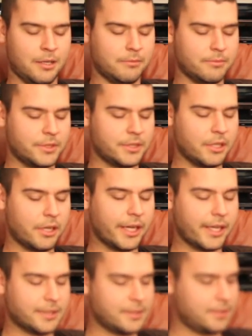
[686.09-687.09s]
So I
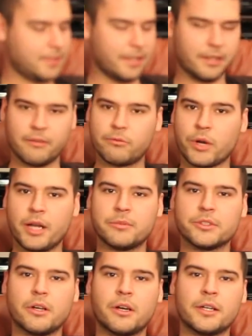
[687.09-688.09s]
guess now that I've
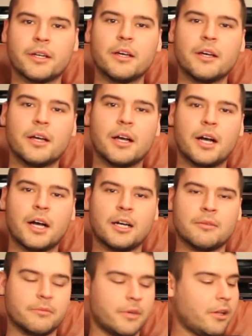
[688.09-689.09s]
rambled on,
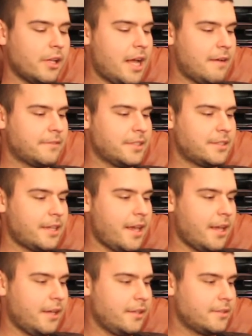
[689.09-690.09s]
all I have to
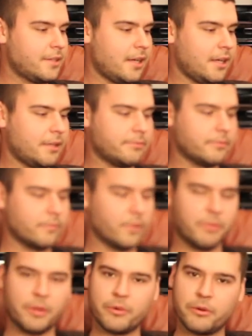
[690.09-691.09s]
say is
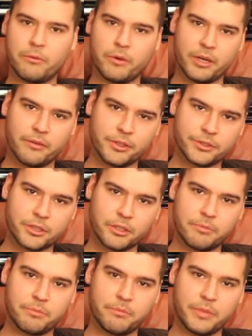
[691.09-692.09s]
remember, wherever there's
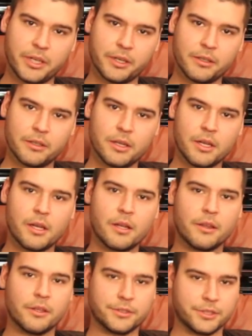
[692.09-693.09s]
good beer,
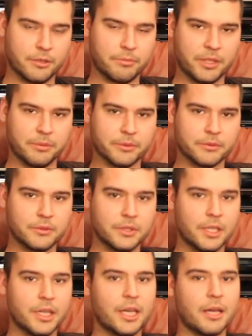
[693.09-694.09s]
there's good people.
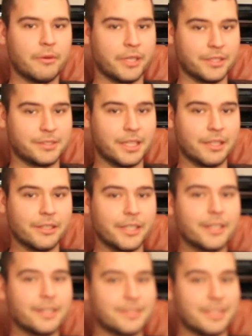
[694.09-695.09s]
And when you cellar it,
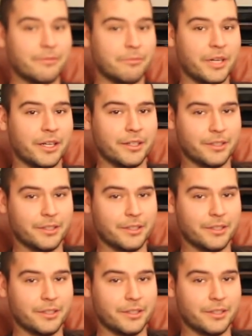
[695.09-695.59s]
it's even better.